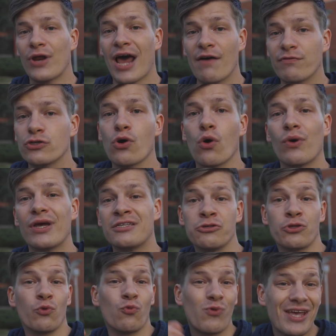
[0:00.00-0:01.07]
would have to go
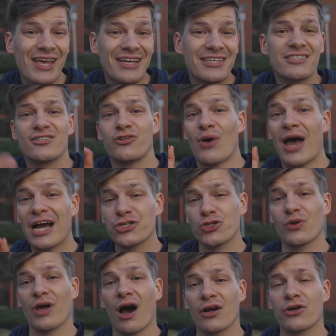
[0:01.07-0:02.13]
into the weeds to
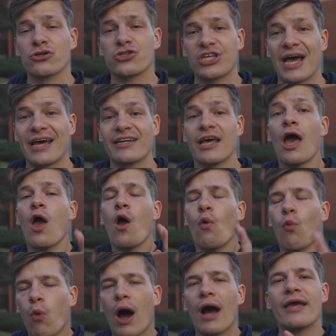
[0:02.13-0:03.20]
actually understand
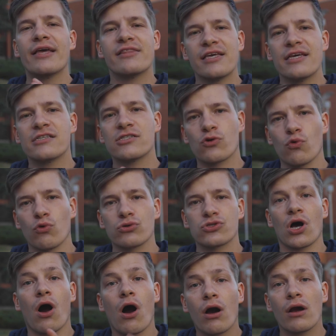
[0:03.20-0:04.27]
why these
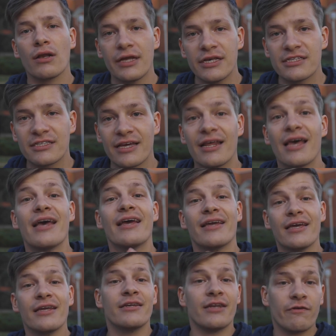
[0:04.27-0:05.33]
schools are listed
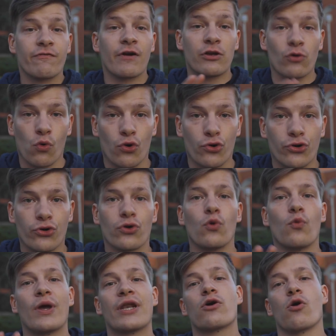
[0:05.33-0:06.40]
in different order
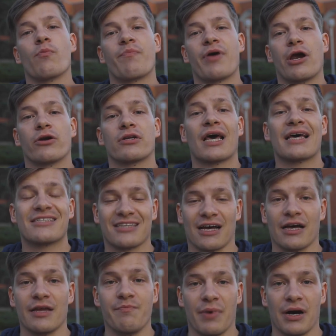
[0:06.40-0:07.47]
when compared
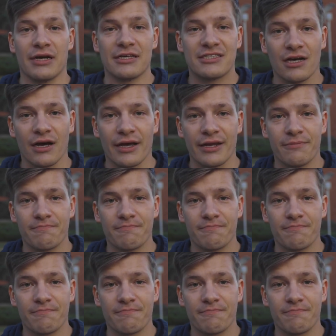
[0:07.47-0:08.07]
side by side.